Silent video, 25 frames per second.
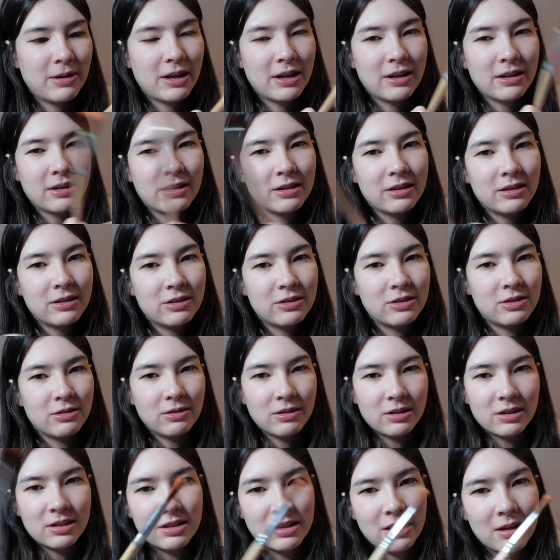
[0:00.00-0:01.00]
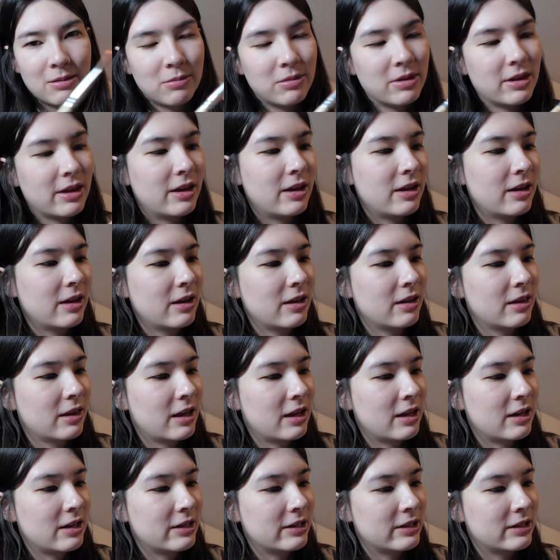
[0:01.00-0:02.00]
kind of gonna do the same thing,
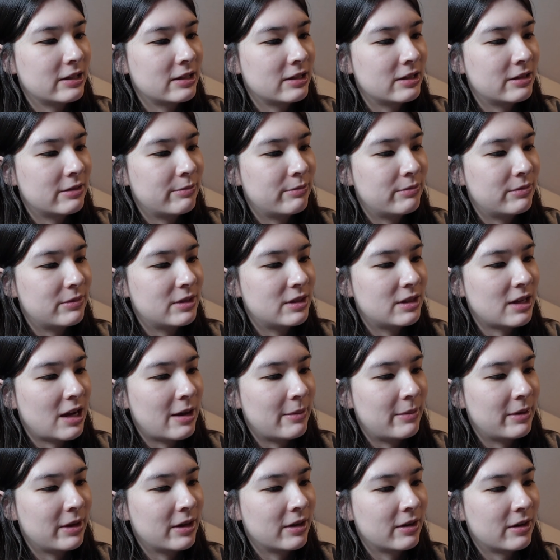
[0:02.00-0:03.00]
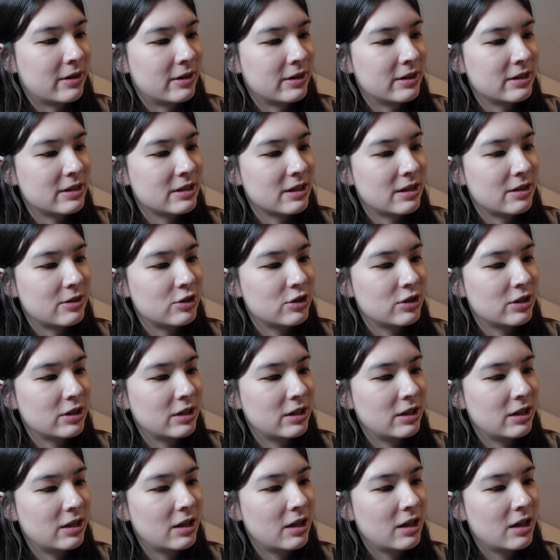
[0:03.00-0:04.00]
like dabbing it on
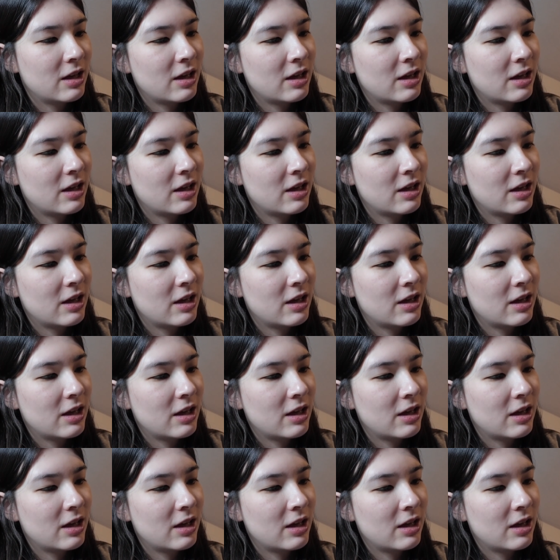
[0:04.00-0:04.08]
essentially.